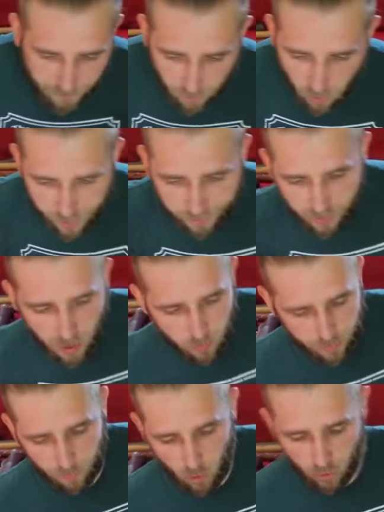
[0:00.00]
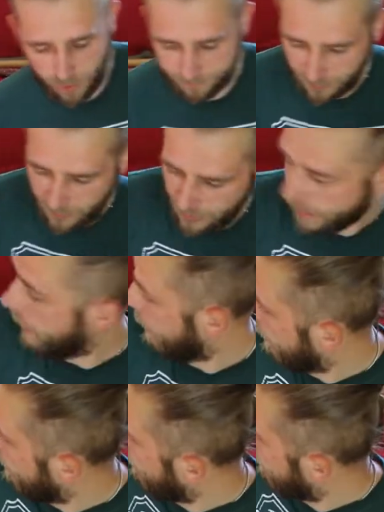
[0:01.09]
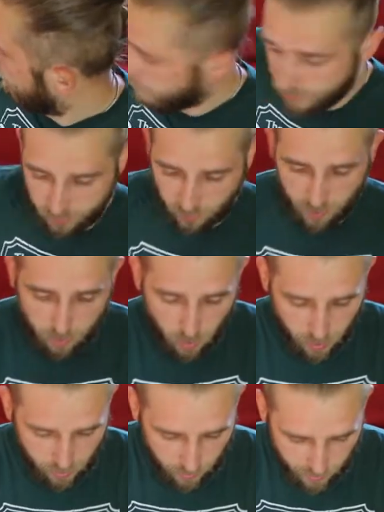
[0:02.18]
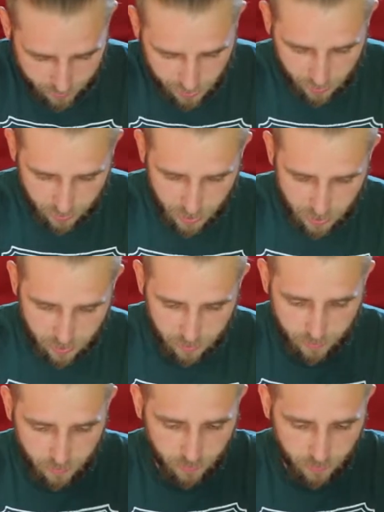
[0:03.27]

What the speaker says: before, we're going to start with the Mora and try and work on our technique.